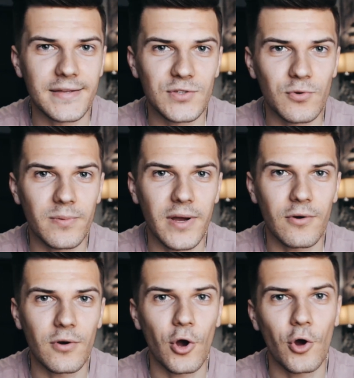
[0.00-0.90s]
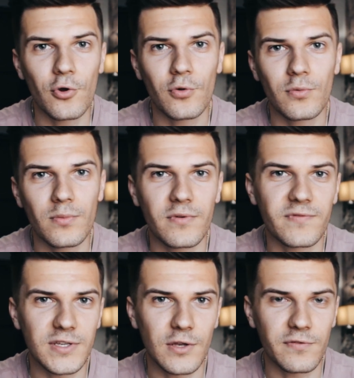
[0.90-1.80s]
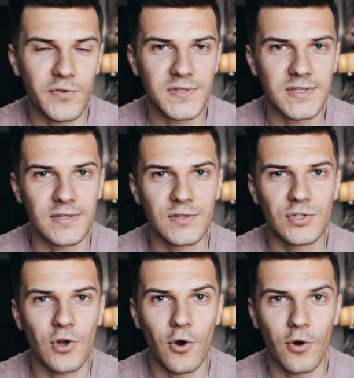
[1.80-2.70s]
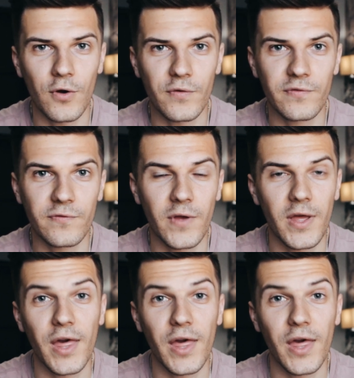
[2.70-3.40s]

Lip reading: It's all about home video footage of